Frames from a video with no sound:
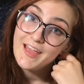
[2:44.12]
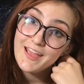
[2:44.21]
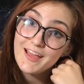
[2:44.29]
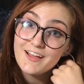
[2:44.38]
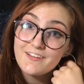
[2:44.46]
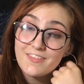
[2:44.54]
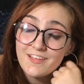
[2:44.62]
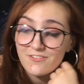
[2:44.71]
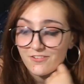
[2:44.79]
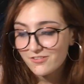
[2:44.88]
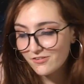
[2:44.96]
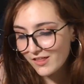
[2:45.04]
and they
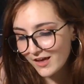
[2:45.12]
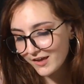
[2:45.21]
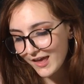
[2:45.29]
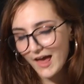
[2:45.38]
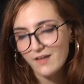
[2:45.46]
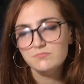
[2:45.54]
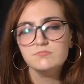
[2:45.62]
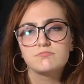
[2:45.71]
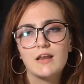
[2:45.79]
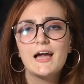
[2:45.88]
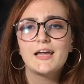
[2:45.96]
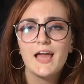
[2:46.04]
just are like, yeah,
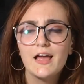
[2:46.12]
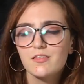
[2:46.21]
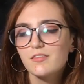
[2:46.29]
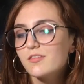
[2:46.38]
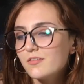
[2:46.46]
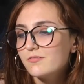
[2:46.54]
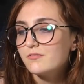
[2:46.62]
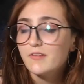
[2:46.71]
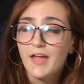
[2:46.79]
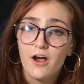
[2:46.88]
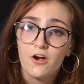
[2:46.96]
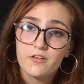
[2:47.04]
I guess
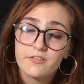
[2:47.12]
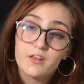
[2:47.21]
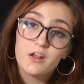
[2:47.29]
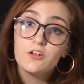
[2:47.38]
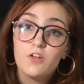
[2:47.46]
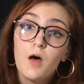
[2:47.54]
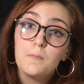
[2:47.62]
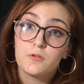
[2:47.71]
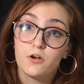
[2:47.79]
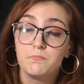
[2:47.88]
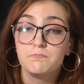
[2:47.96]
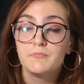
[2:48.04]
Eric's gonna adopt
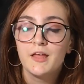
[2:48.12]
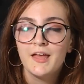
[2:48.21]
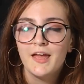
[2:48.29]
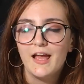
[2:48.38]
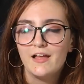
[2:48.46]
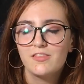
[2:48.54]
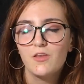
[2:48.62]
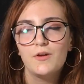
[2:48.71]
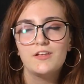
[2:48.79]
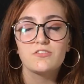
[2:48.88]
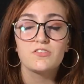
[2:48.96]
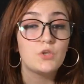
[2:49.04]
her. And so
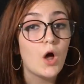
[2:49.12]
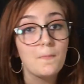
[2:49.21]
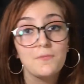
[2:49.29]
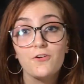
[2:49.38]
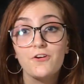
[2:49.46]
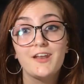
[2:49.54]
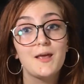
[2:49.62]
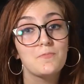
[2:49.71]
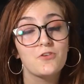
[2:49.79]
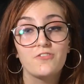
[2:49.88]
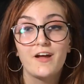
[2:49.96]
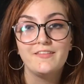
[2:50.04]
he just adopts her and
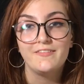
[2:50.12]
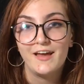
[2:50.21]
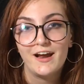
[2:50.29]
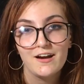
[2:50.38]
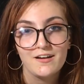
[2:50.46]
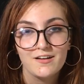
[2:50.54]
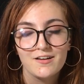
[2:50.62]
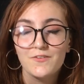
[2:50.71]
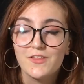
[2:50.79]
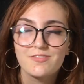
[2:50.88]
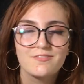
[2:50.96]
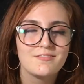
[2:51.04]
names her right there,
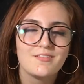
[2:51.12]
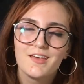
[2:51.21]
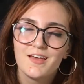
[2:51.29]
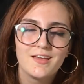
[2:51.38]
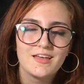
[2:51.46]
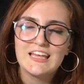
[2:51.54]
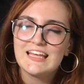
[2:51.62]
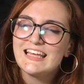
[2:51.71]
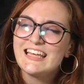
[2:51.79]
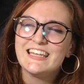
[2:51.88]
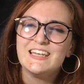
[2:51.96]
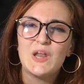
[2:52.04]
but
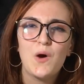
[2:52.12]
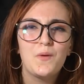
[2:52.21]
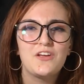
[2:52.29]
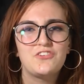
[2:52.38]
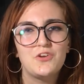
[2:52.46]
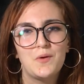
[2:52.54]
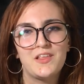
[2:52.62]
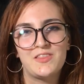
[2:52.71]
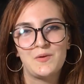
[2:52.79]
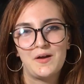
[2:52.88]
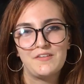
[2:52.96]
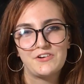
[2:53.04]
no issue
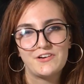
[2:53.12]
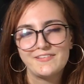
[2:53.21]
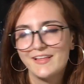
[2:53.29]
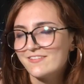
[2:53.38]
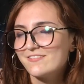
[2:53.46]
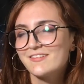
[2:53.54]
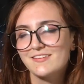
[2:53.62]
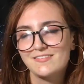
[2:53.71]
whatsoever. That's